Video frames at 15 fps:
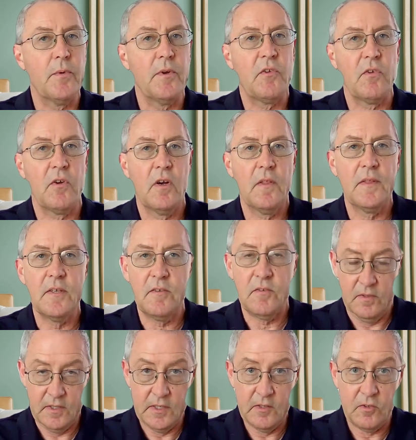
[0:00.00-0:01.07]
We saw
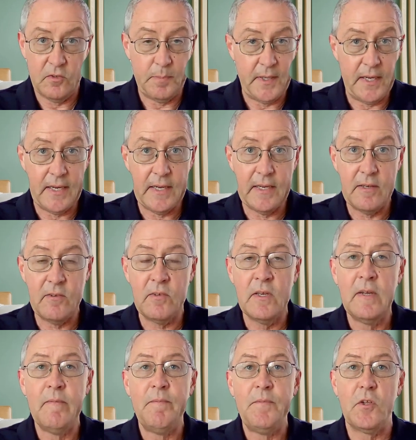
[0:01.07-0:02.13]
this in spades
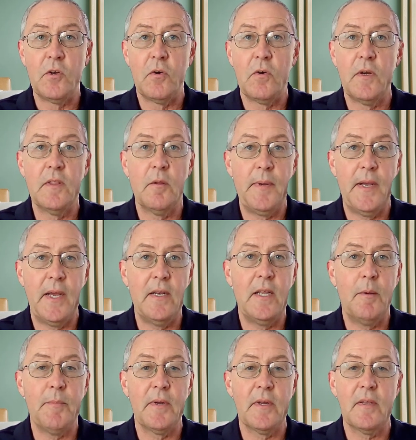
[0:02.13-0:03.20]
during the
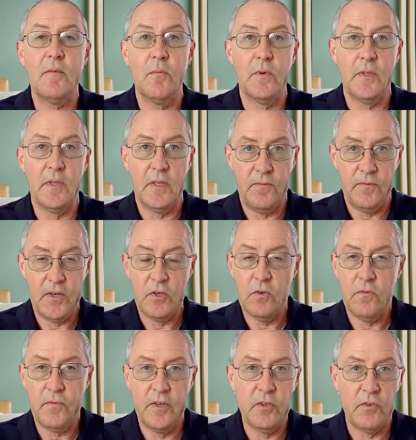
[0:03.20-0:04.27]
pandemic when the
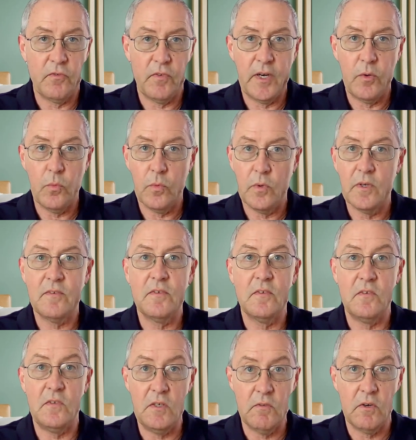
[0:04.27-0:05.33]
federal funds rate
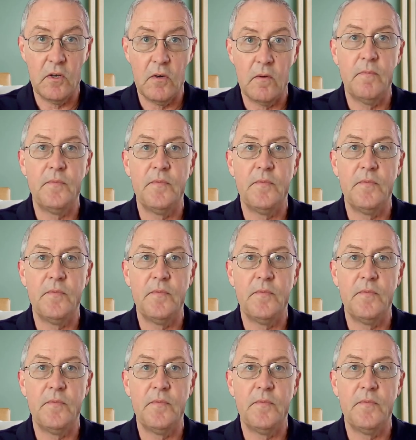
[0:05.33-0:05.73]
was zero.